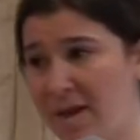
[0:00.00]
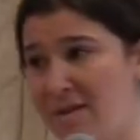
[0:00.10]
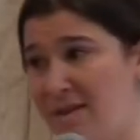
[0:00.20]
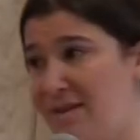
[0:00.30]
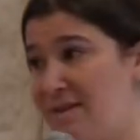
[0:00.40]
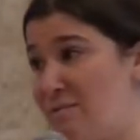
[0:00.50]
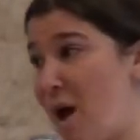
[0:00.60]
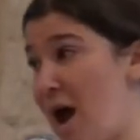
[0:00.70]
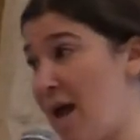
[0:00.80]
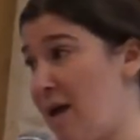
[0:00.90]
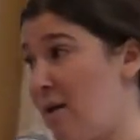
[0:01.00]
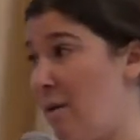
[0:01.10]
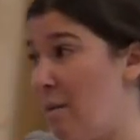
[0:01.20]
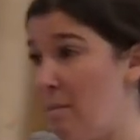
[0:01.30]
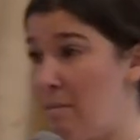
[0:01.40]
this is my
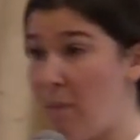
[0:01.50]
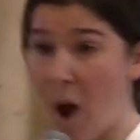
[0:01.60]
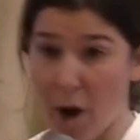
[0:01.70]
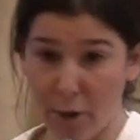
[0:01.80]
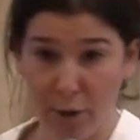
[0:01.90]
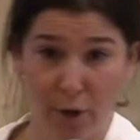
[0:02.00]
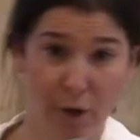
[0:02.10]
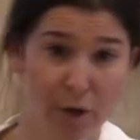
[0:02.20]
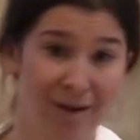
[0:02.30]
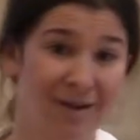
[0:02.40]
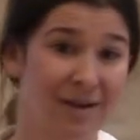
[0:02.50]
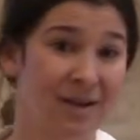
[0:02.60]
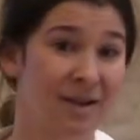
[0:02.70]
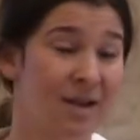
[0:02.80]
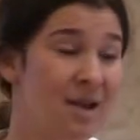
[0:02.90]
partner,
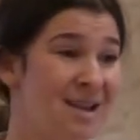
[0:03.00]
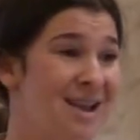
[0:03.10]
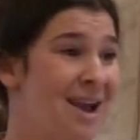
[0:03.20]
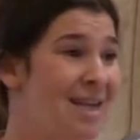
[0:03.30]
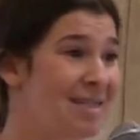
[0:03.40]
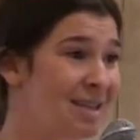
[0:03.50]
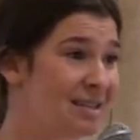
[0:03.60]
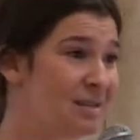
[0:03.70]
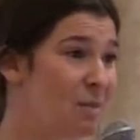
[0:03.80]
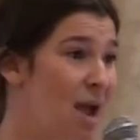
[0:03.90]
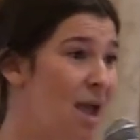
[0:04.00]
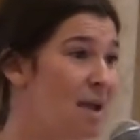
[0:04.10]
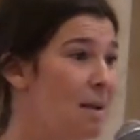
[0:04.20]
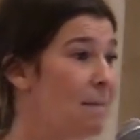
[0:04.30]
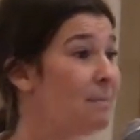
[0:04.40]
and this is
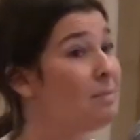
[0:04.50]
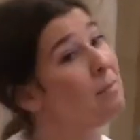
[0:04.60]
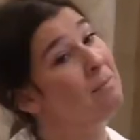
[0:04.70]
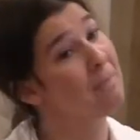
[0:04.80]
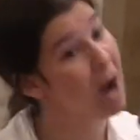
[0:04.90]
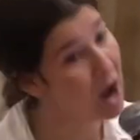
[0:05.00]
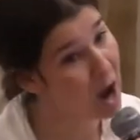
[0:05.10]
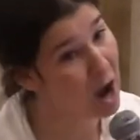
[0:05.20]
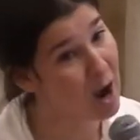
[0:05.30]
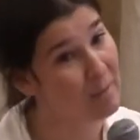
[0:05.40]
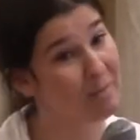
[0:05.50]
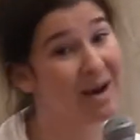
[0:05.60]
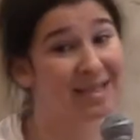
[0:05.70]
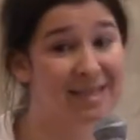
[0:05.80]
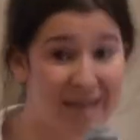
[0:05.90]
my mom,
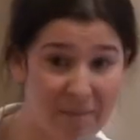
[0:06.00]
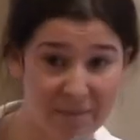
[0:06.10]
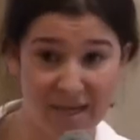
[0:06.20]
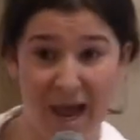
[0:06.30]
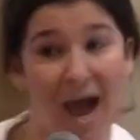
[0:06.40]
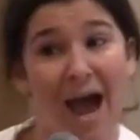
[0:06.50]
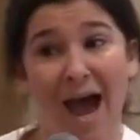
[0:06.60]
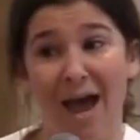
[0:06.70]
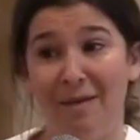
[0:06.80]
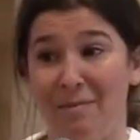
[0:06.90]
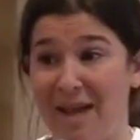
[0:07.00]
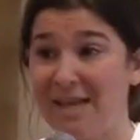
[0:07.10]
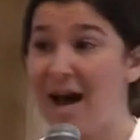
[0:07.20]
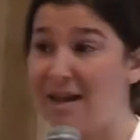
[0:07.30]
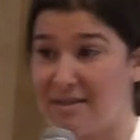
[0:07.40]
my stepdad, my
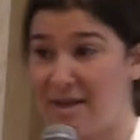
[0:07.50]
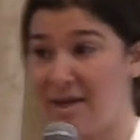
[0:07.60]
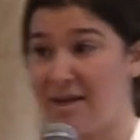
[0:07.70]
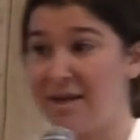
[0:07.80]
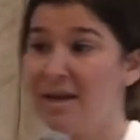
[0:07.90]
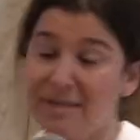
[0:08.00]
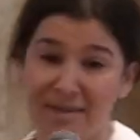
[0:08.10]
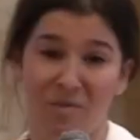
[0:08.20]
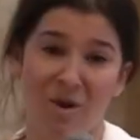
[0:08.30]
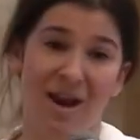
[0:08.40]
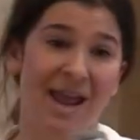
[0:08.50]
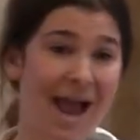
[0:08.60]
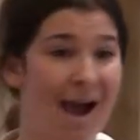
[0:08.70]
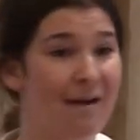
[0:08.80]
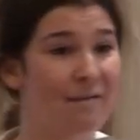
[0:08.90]
cousin, someone I
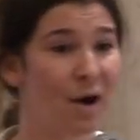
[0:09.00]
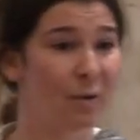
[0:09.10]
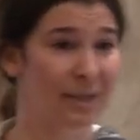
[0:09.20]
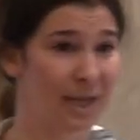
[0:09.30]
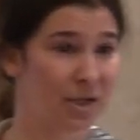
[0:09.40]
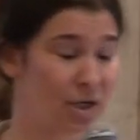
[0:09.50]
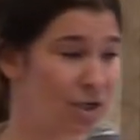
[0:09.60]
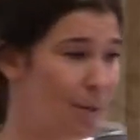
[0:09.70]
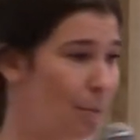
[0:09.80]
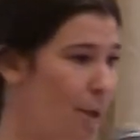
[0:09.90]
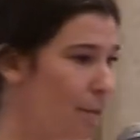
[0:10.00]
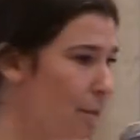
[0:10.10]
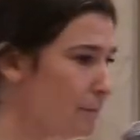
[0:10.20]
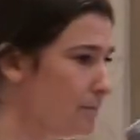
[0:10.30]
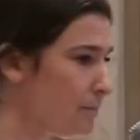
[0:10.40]
have a relationship
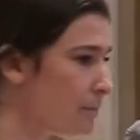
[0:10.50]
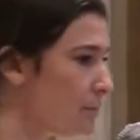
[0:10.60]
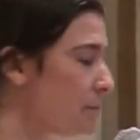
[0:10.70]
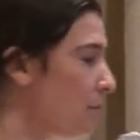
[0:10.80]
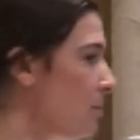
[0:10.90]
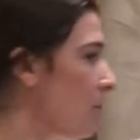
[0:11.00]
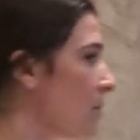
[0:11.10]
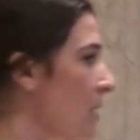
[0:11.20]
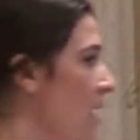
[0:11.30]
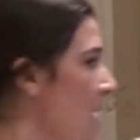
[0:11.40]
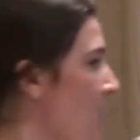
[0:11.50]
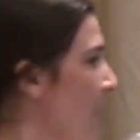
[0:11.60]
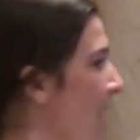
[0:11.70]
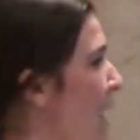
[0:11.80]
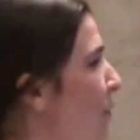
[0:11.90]
with.
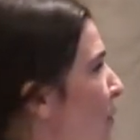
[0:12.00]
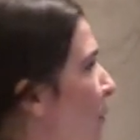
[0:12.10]
Now,